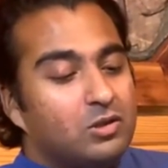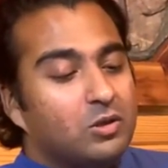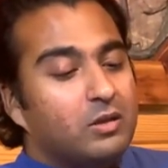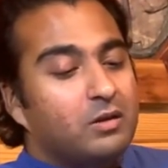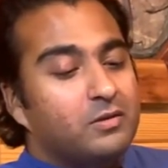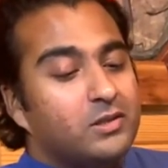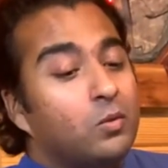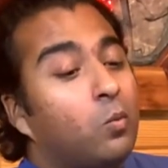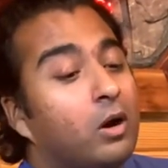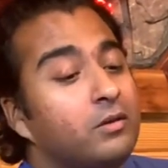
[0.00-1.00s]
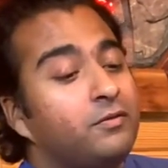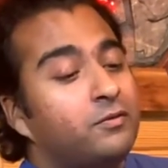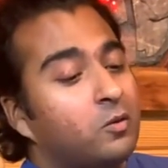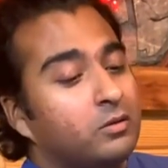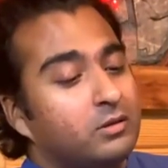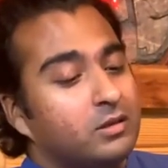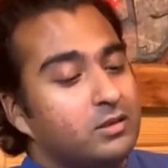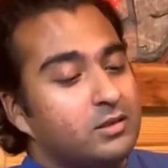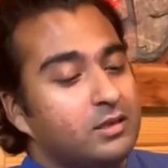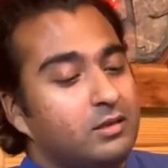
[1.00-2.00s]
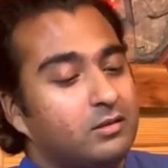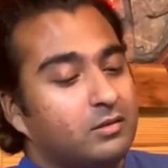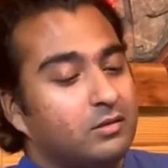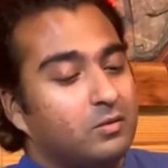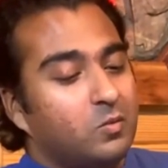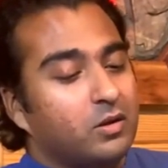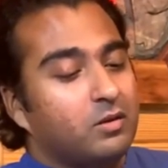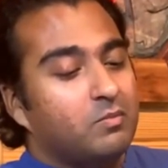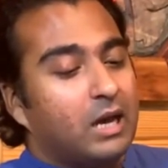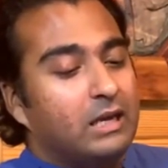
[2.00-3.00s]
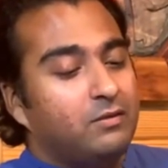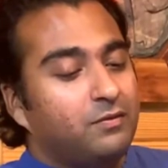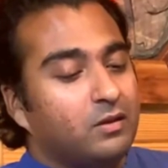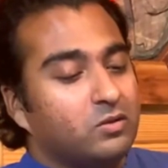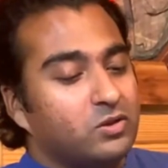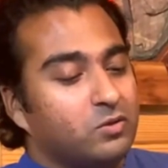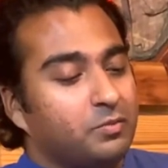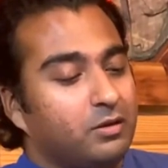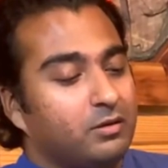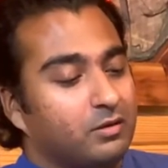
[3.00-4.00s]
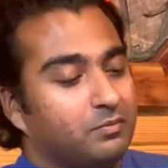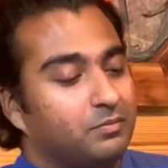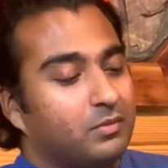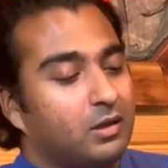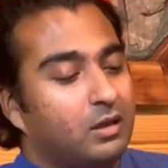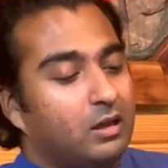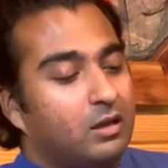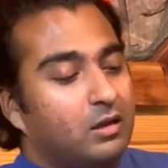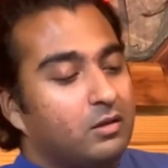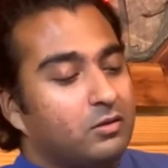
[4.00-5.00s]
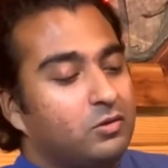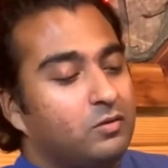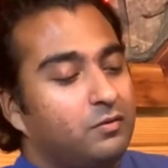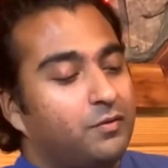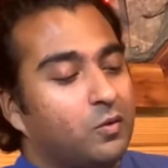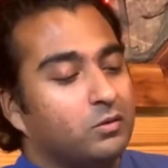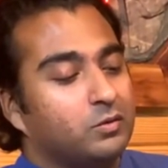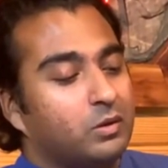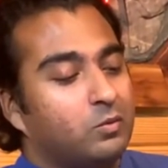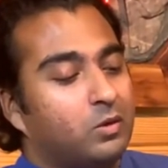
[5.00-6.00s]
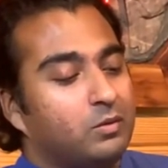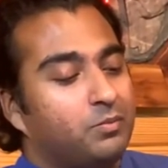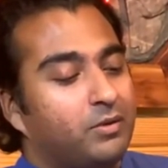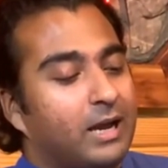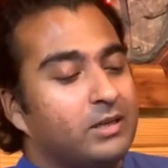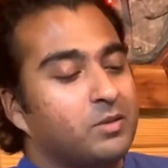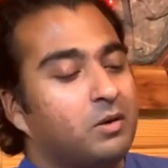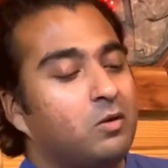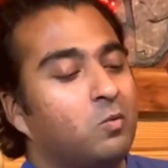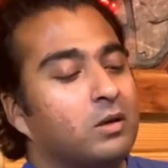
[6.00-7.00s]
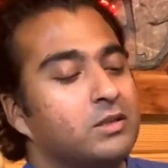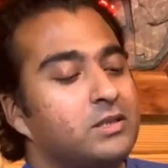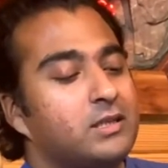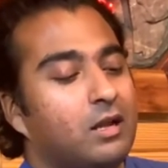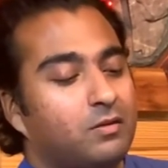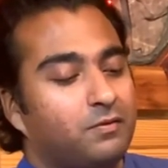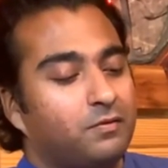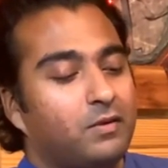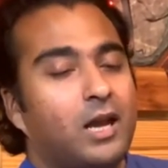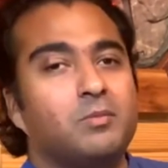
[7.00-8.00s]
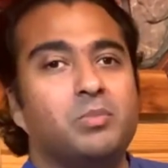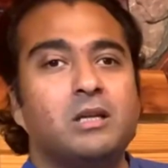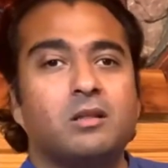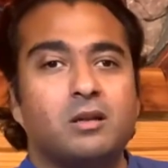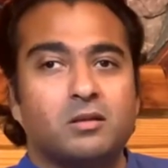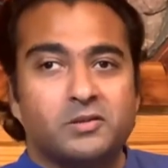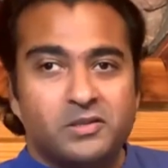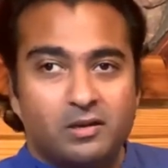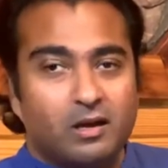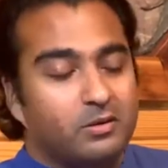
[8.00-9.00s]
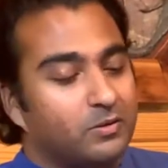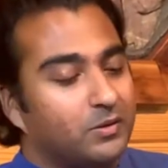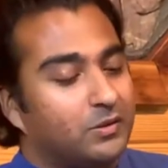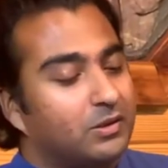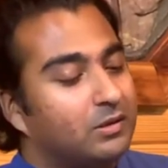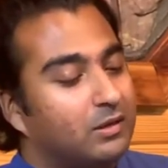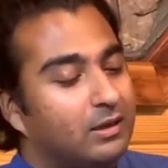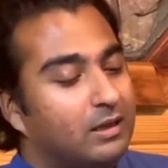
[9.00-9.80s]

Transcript: So there is the one-fold conceit where the mind feels superior. The two-fold where one brags about oneself and belittles others.